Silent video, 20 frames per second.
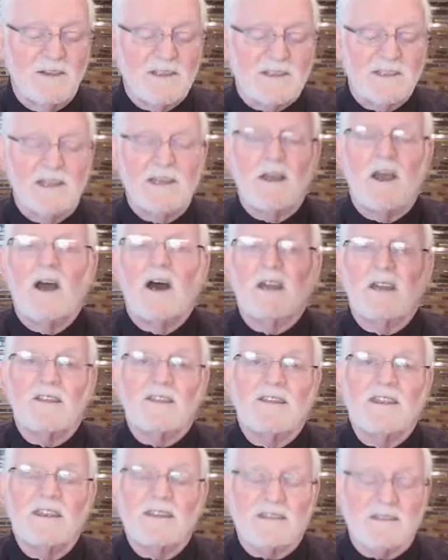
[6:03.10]
is a
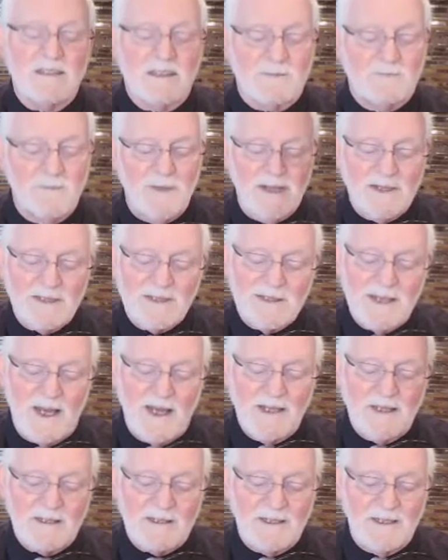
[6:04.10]
polytheistic
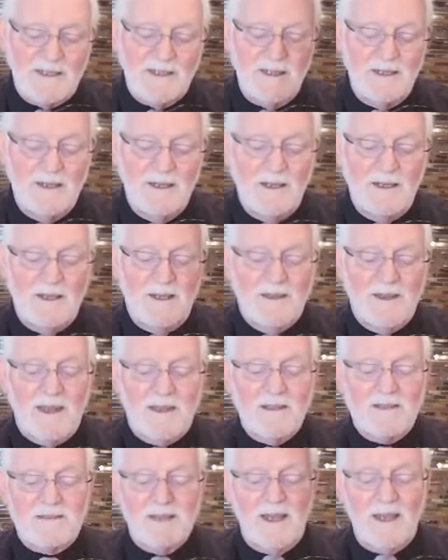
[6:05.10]
mentality that
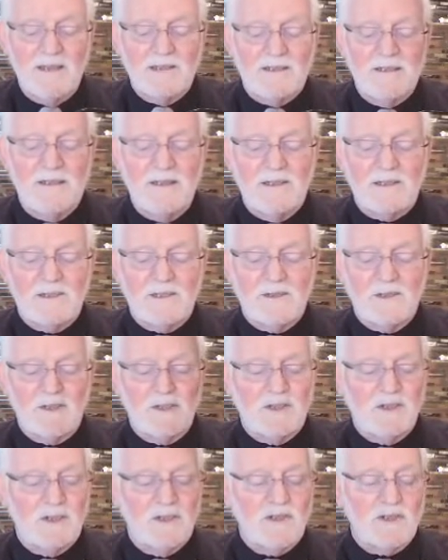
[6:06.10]
has entered into the
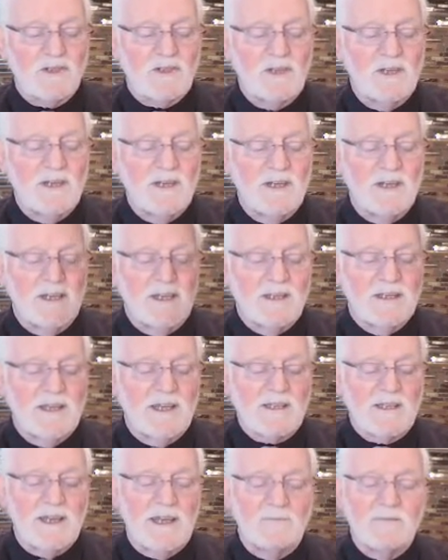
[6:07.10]
church
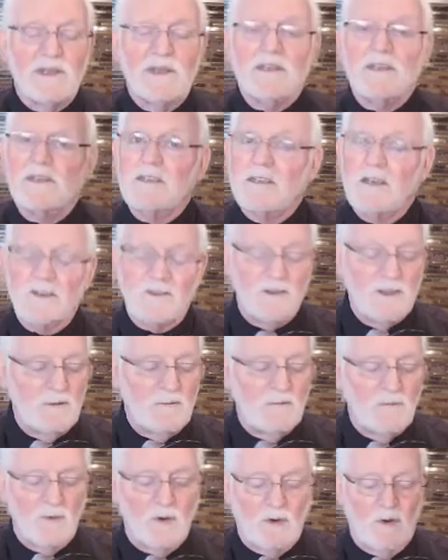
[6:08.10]
that can be nothing
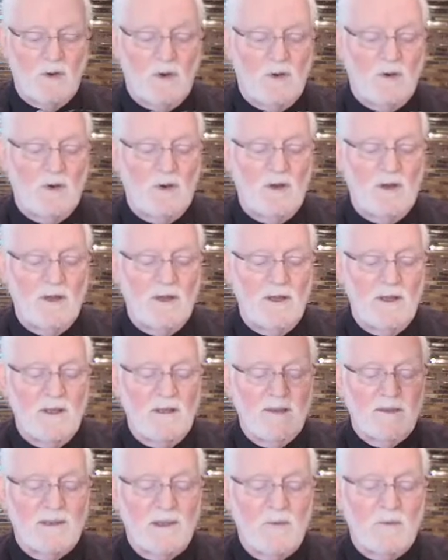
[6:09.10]
more
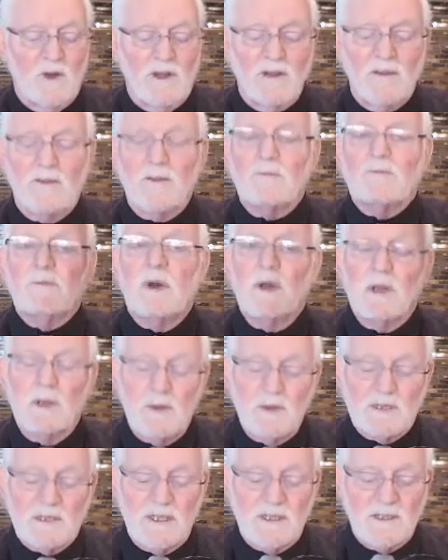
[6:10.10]
than one of the
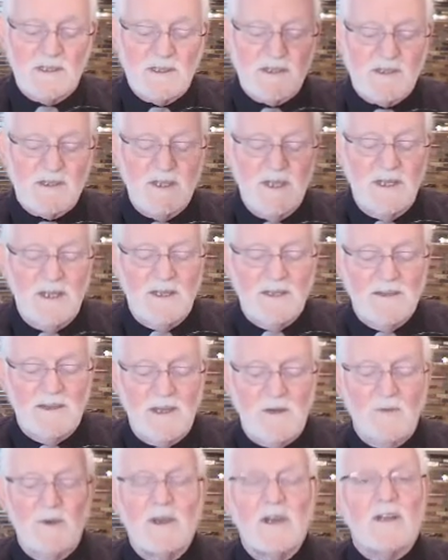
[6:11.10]
pollutants
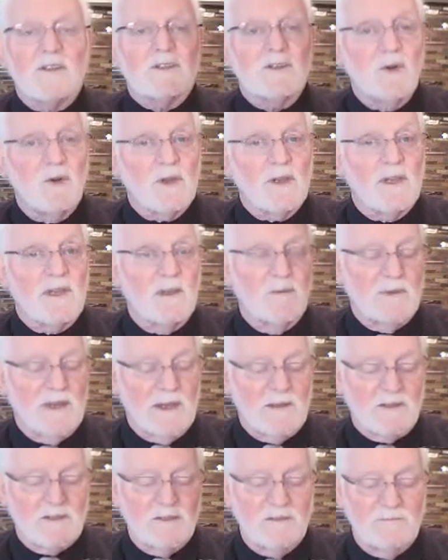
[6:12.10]
that we are talking
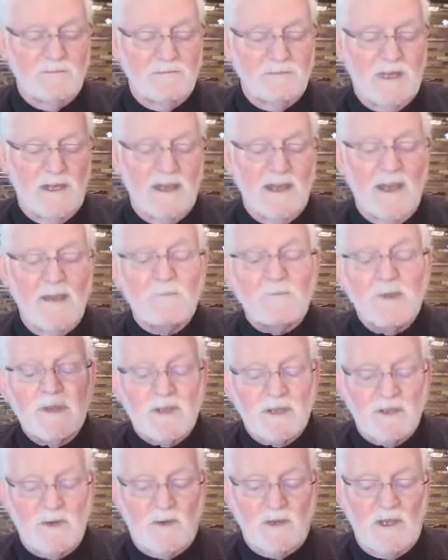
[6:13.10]
about and have been
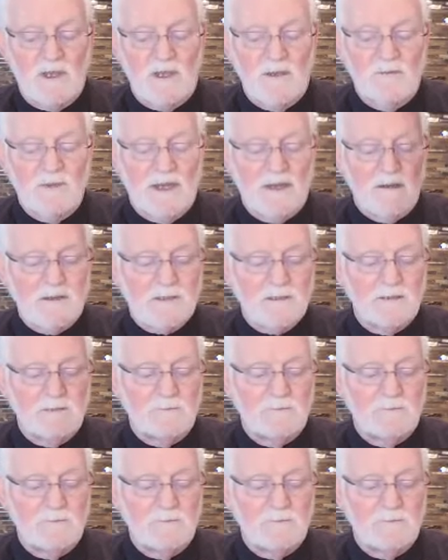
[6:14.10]
talking about.